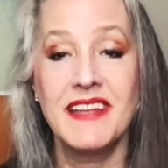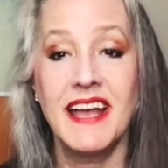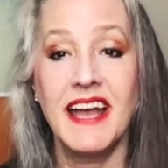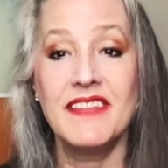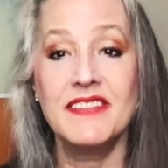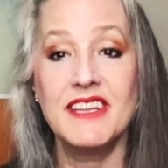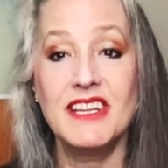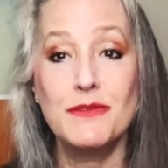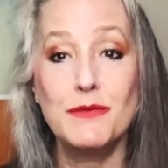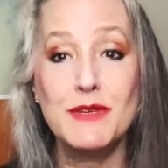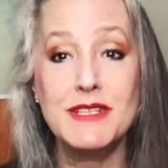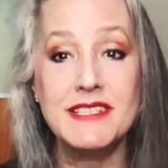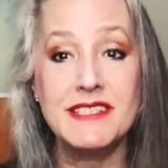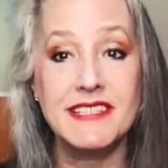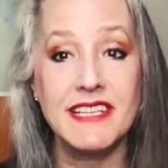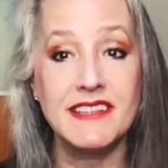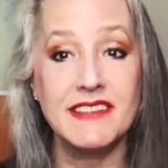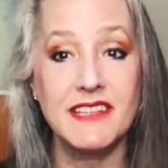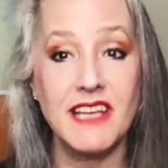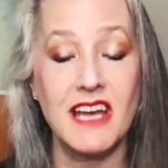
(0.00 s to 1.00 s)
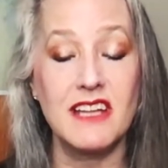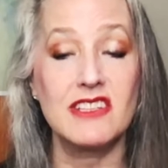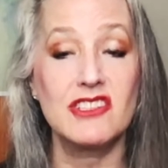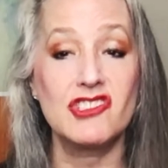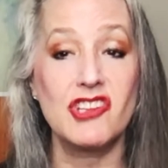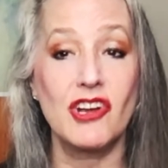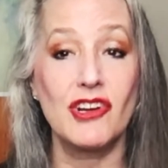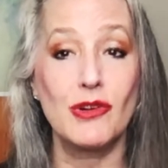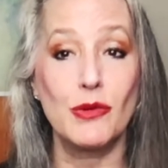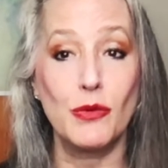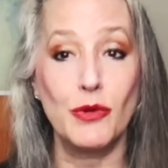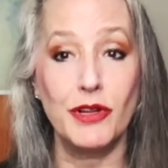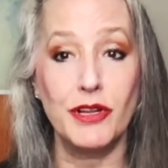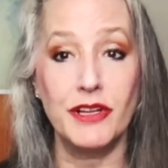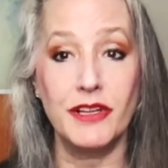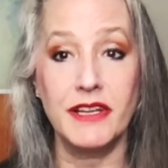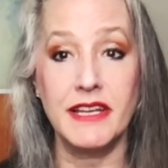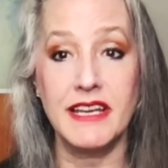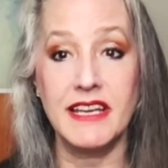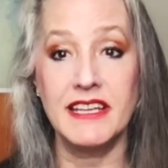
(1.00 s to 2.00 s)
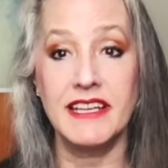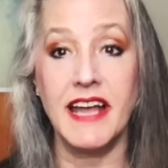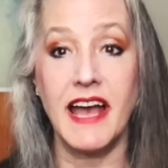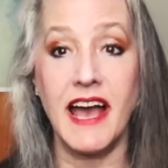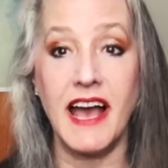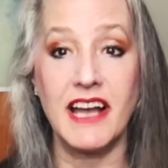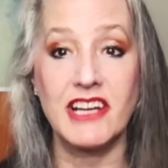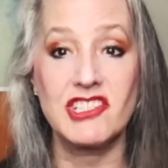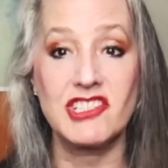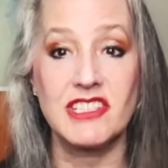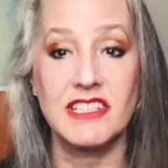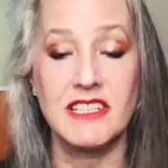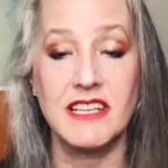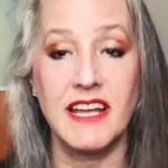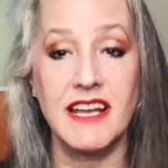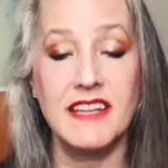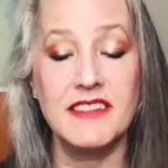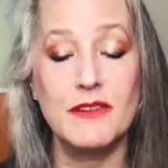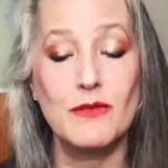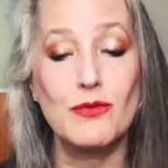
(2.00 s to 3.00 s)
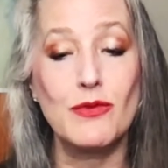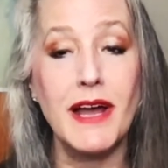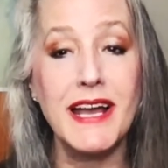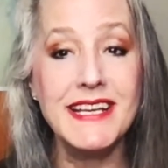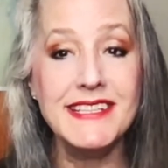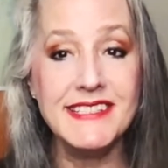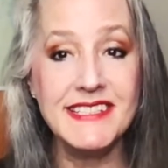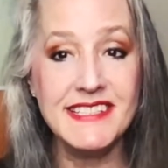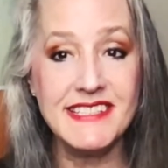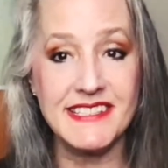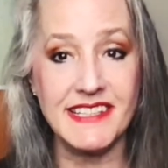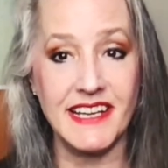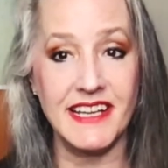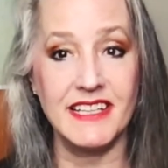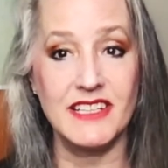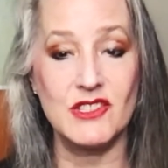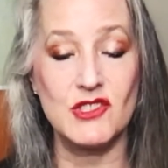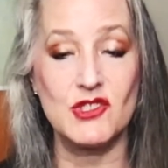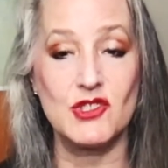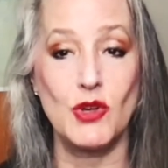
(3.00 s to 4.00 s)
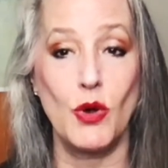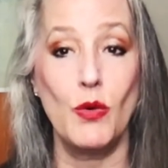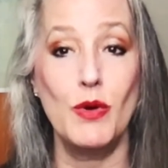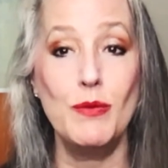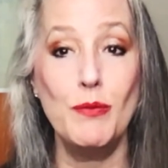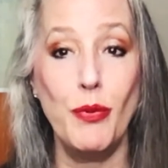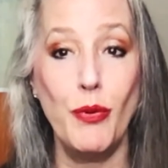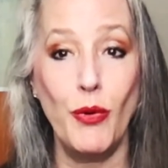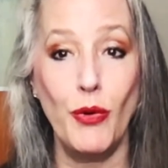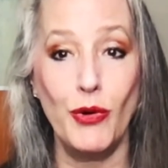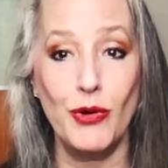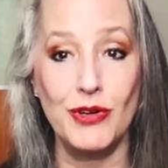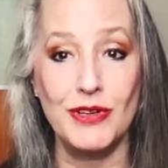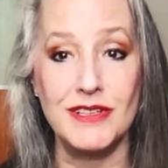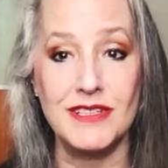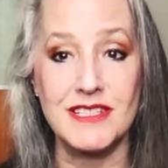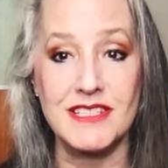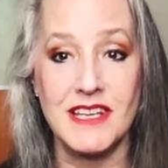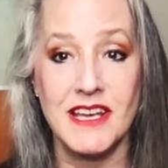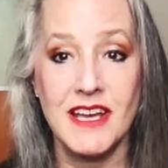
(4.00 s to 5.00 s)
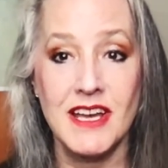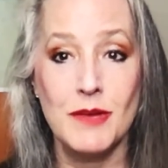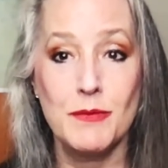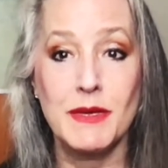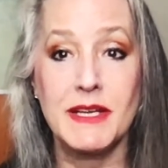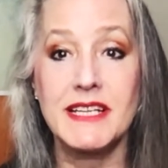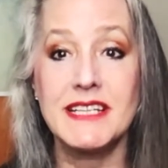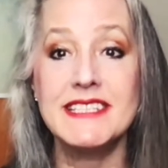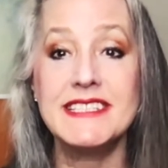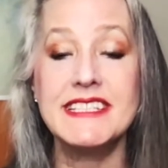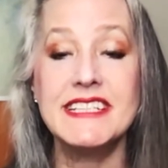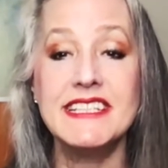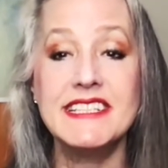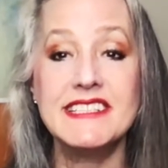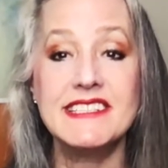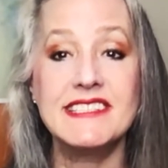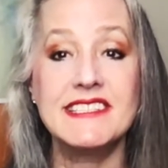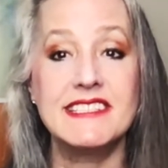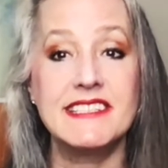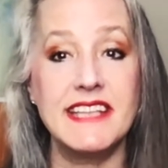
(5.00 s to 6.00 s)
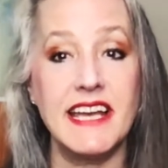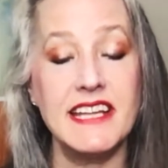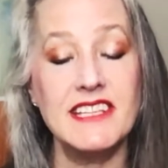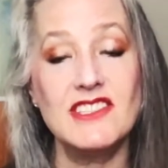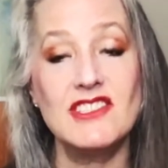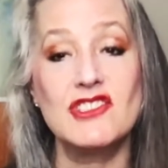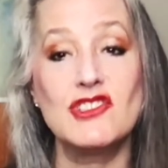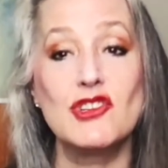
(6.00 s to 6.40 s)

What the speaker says: And then we set that chart wheel in action. And the rising sign is so important because it sets